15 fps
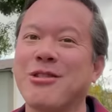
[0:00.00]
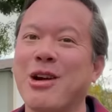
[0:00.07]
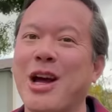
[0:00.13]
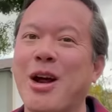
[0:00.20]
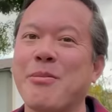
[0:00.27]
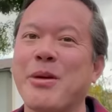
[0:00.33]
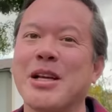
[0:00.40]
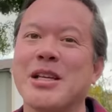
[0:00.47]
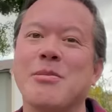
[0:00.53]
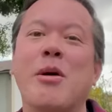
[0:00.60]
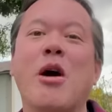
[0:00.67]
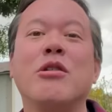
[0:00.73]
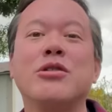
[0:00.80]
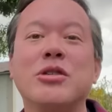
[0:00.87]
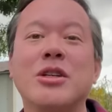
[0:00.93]
around because
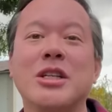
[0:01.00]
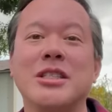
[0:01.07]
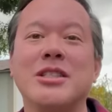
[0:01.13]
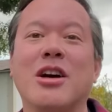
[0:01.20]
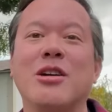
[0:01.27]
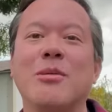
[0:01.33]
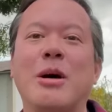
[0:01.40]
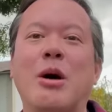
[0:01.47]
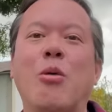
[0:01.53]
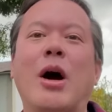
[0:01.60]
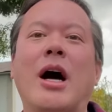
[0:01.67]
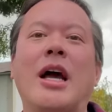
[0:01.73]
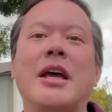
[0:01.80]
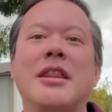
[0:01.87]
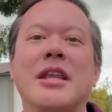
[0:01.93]
I'm also gonna talk about
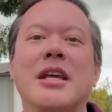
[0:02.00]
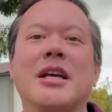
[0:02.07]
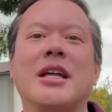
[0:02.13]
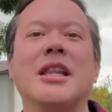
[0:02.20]
why I think a